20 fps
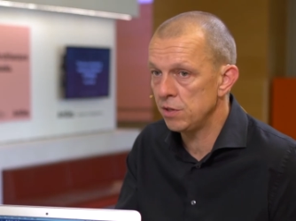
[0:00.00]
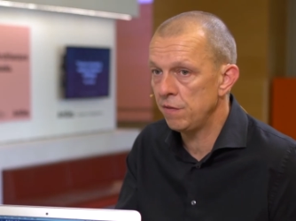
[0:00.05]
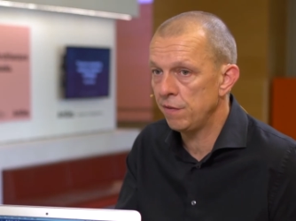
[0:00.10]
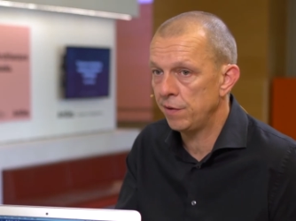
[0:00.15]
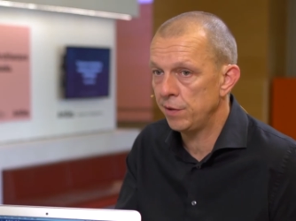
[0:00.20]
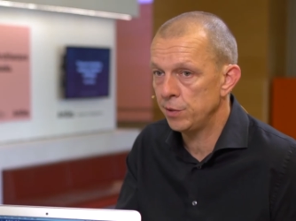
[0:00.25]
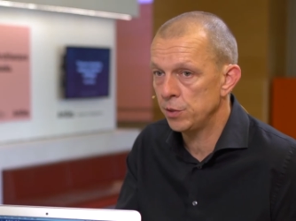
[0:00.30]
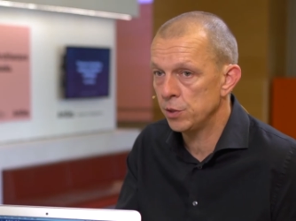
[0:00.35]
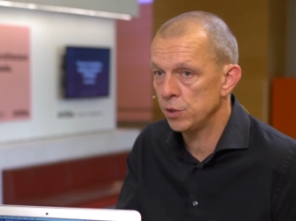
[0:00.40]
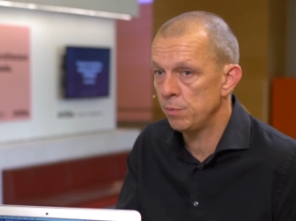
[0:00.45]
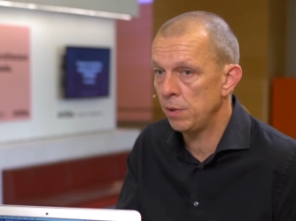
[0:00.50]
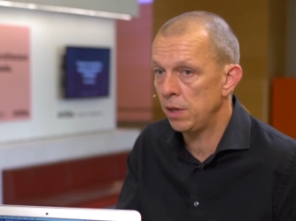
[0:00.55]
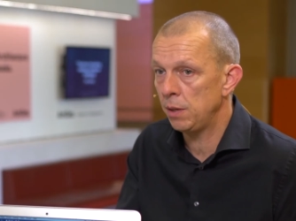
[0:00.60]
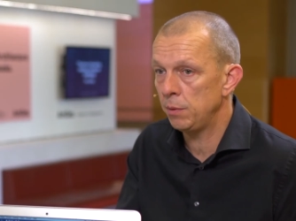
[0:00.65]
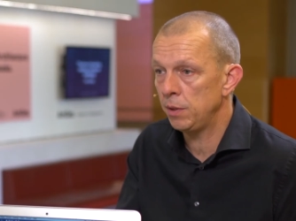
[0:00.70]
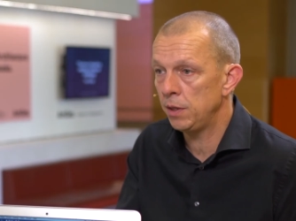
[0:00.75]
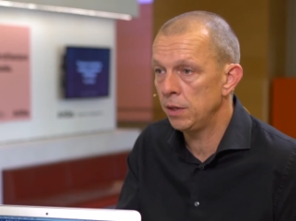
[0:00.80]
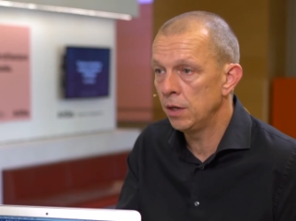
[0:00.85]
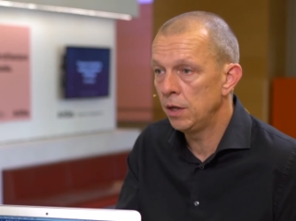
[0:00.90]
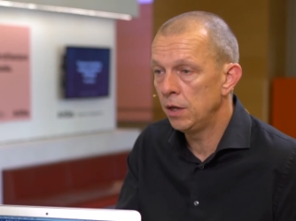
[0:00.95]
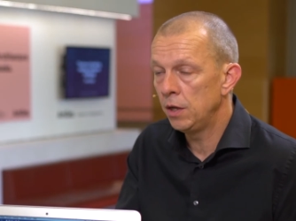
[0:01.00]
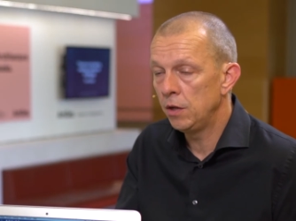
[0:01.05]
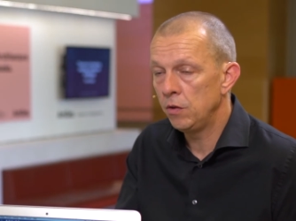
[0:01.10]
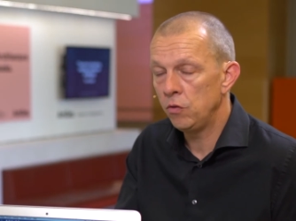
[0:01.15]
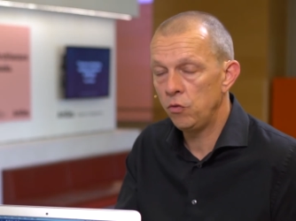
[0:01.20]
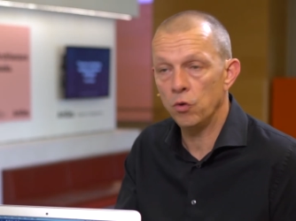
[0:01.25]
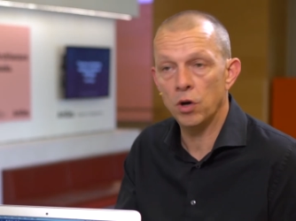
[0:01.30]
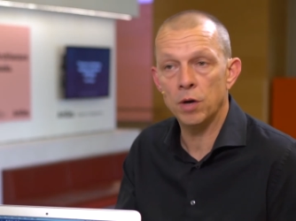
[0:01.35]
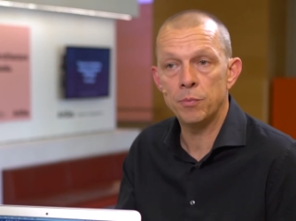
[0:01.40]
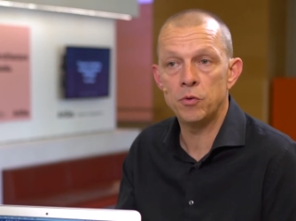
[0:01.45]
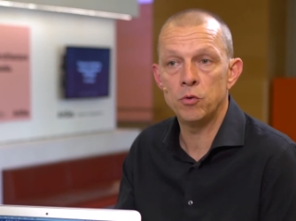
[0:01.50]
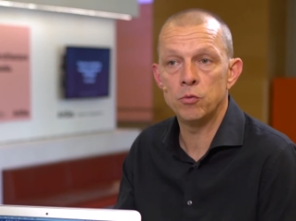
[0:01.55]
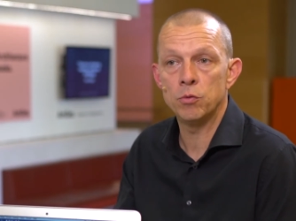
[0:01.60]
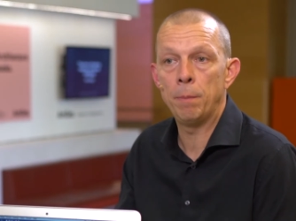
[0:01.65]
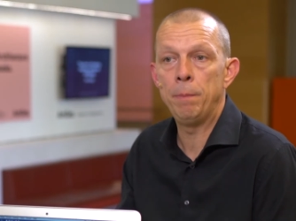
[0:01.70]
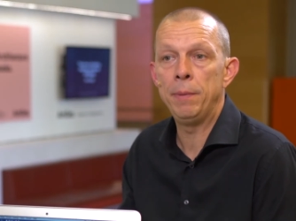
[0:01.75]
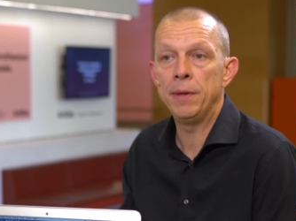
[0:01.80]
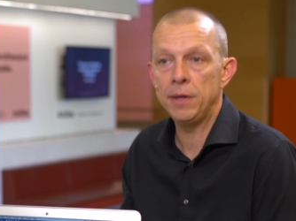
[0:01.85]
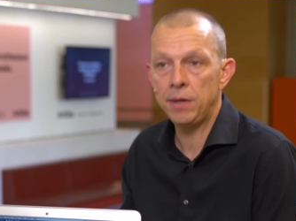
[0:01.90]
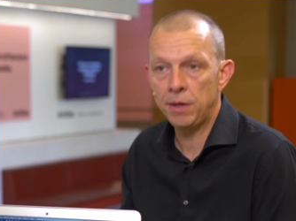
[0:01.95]
devices maybe to up to a
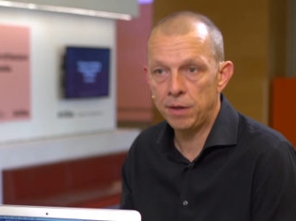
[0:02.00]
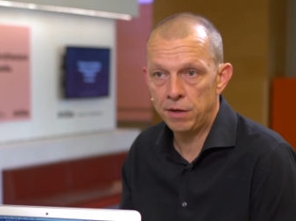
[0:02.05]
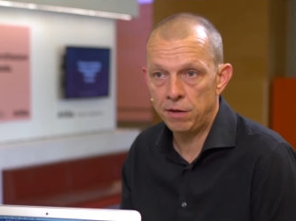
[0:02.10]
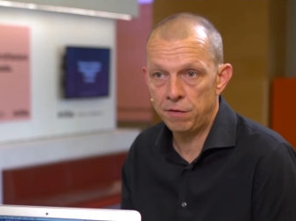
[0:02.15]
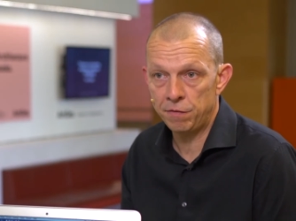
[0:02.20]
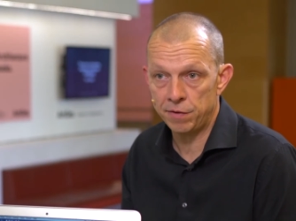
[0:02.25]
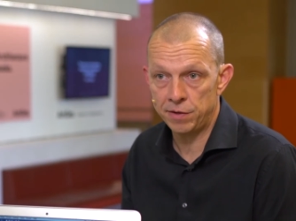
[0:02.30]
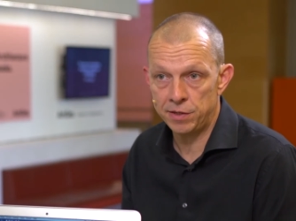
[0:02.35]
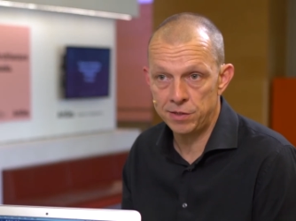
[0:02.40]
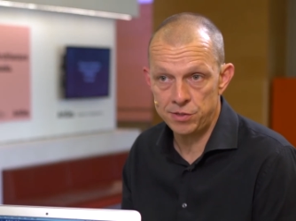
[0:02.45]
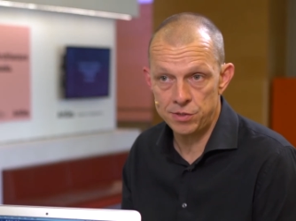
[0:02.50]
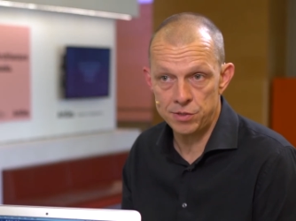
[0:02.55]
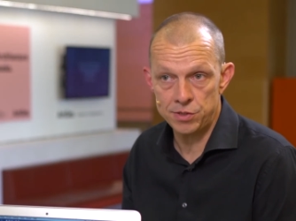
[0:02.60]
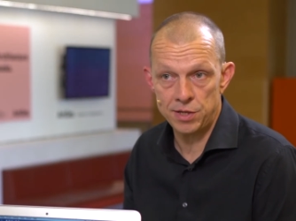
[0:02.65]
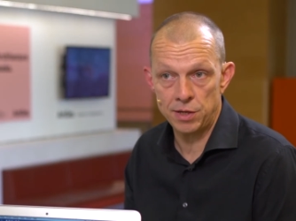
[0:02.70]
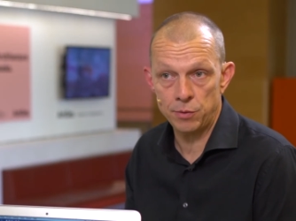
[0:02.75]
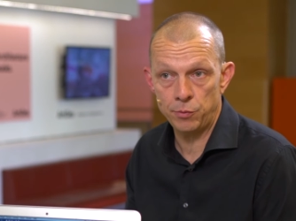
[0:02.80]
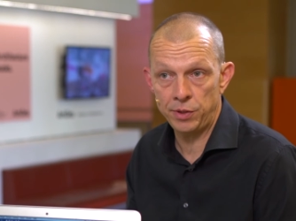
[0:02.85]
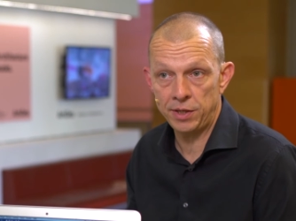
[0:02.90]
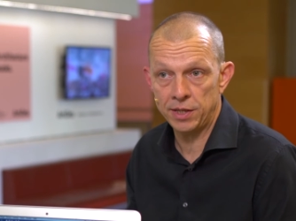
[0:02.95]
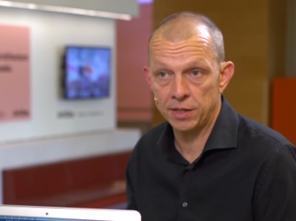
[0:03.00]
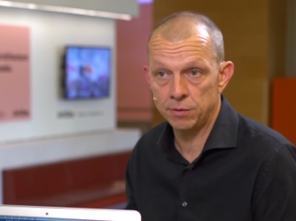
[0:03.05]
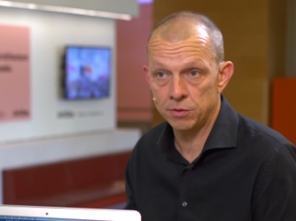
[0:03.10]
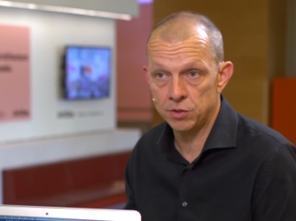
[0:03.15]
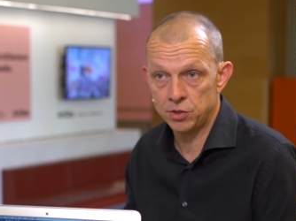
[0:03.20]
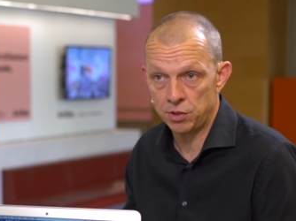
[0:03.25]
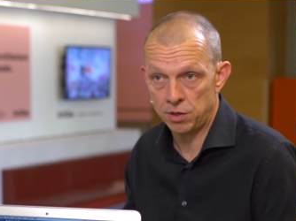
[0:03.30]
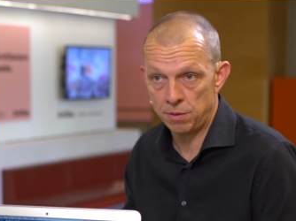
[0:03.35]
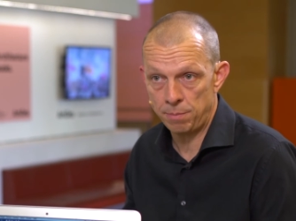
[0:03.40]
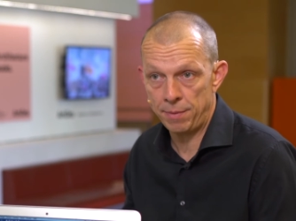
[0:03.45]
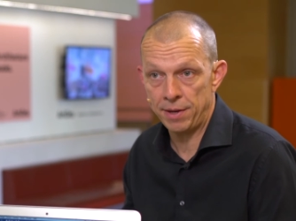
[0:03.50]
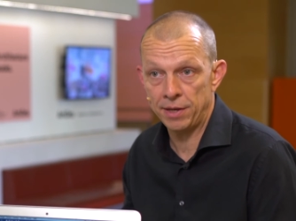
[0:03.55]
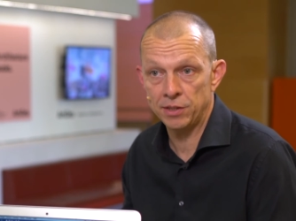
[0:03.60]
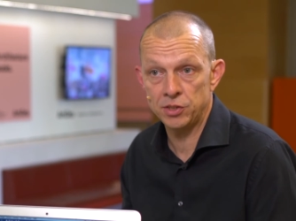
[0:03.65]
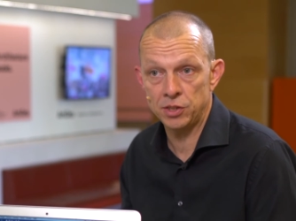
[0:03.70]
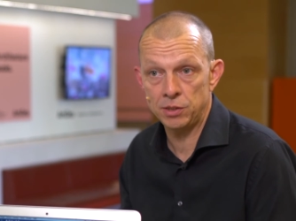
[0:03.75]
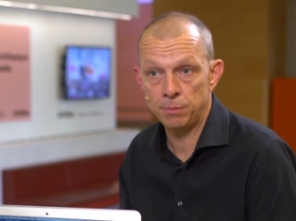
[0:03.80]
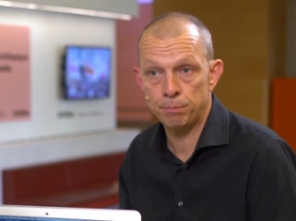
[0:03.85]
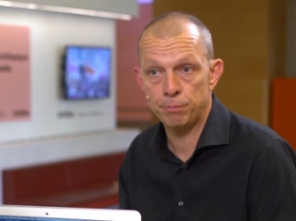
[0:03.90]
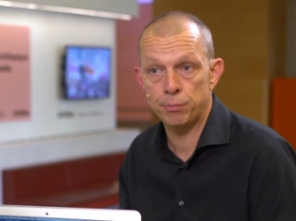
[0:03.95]
billion devices that we can start
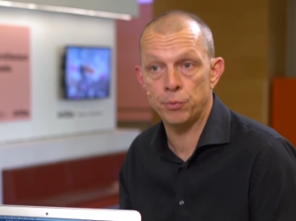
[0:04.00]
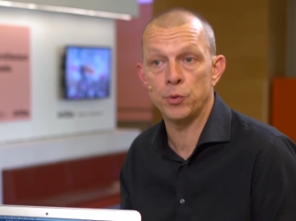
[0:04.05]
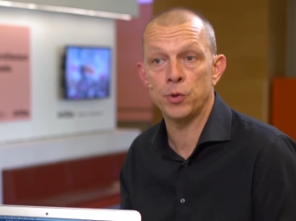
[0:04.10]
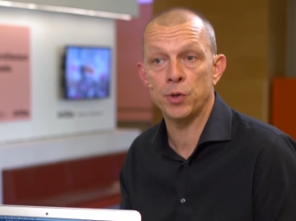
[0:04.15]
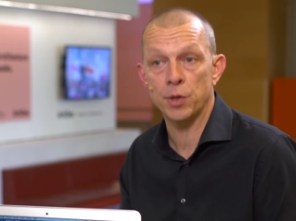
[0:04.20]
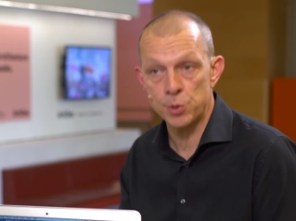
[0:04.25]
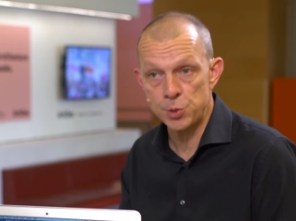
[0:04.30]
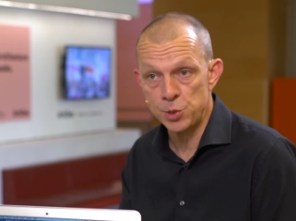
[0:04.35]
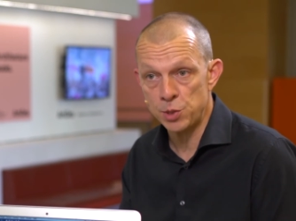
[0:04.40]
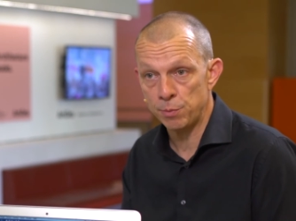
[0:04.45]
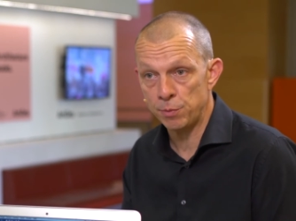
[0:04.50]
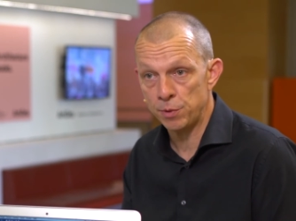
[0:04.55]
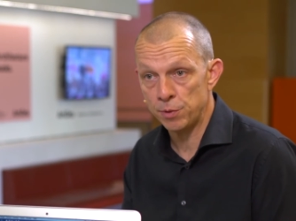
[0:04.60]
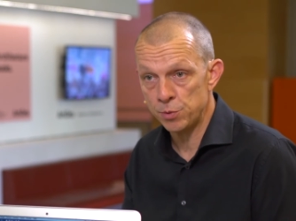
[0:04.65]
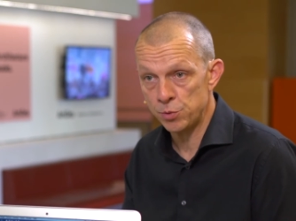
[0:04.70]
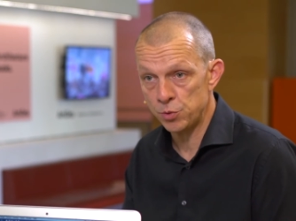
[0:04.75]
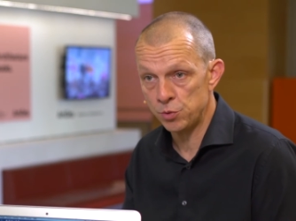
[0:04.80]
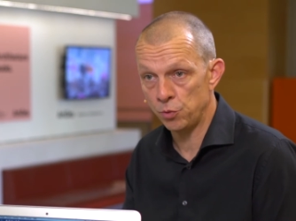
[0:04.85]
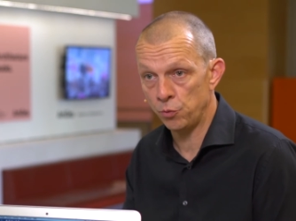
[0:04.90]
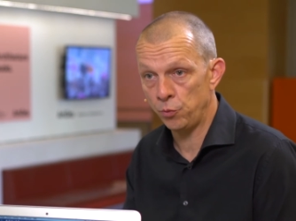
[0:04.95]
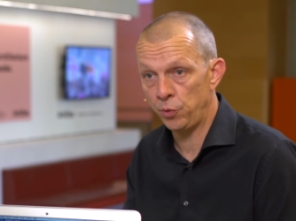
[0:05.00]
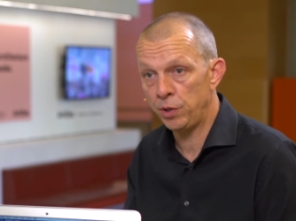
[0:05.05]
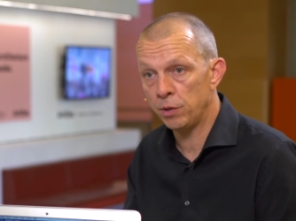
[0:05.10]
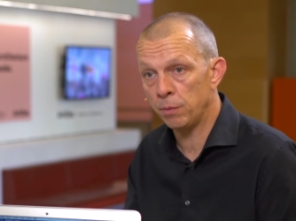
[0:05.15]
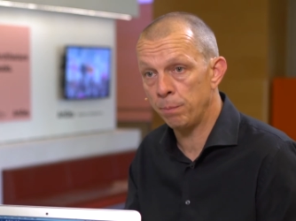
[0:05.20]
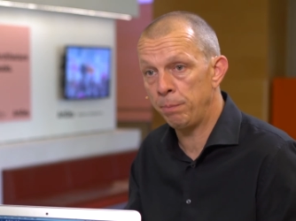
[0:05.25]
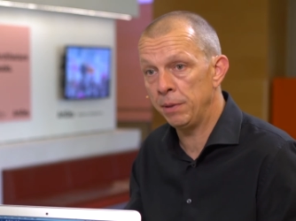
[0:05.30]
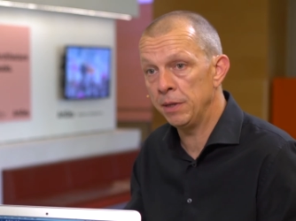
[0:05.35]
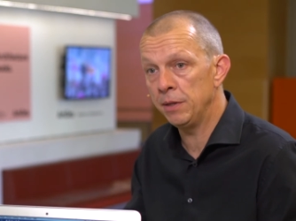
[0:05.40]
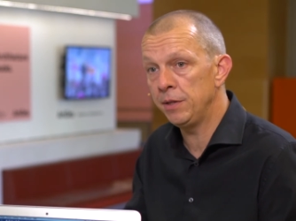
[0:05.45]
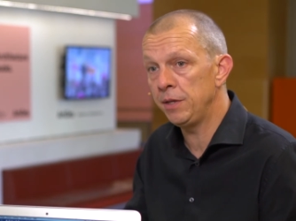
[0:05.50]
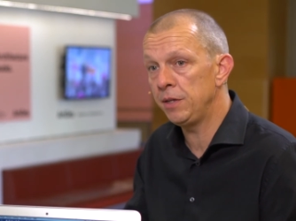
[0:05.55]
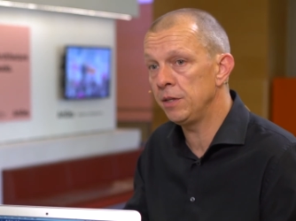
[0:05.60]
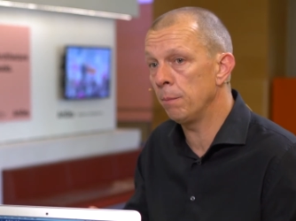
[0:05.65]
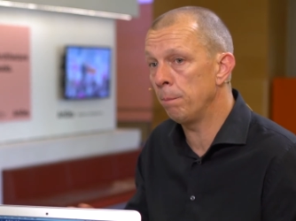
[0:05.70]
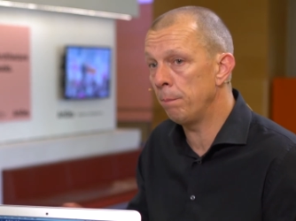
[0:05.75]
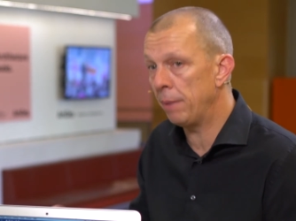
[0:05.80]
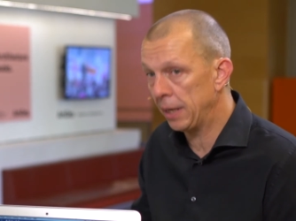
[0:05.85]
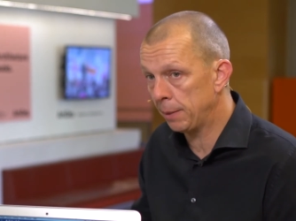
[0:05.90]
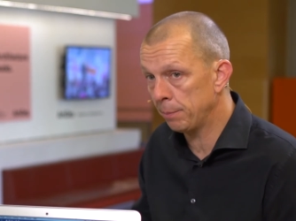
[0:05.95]
managing per customer. So we are building the
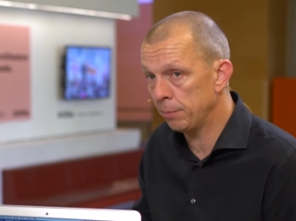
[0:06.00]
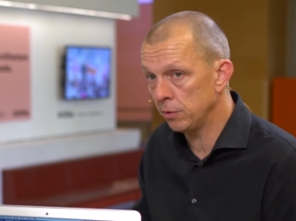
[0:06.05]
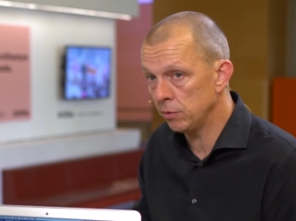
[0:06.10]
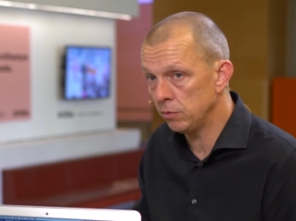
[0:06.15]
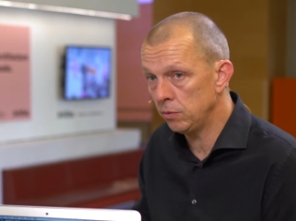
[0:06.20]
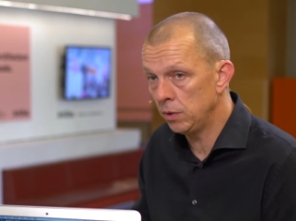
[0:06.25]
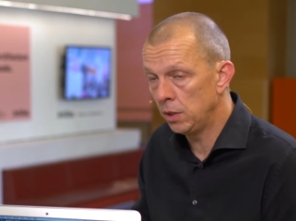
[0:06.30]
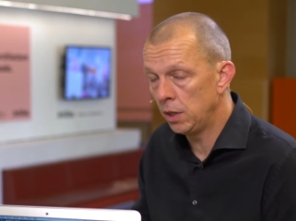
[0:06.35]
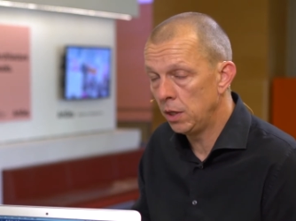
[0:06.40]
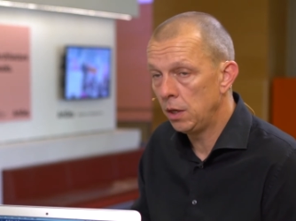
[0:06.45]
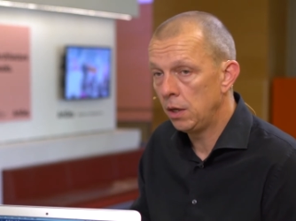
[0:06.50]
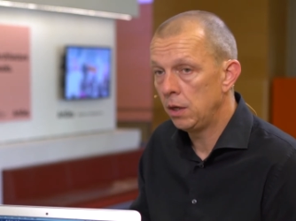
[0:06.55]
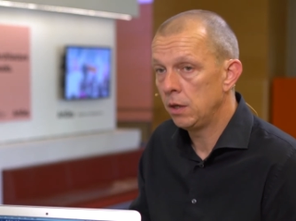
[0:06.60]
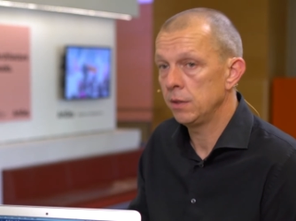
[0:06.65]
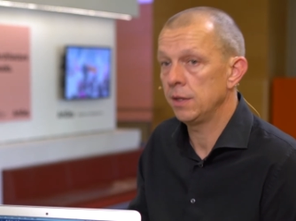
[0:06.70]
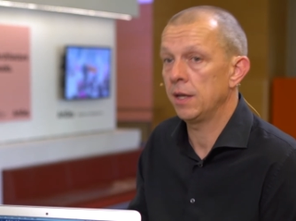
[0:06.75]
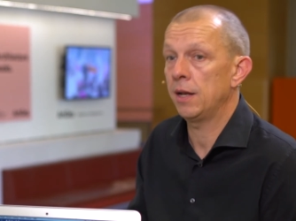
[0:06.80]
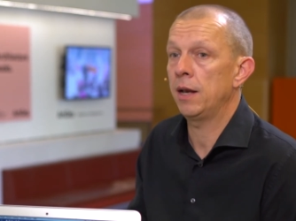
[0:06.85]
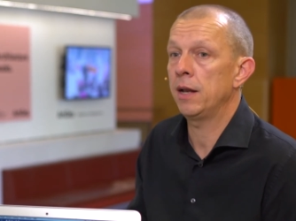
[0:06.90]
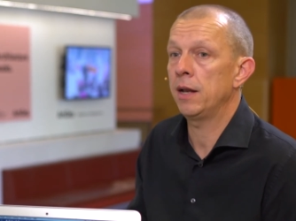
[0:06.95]
backbone that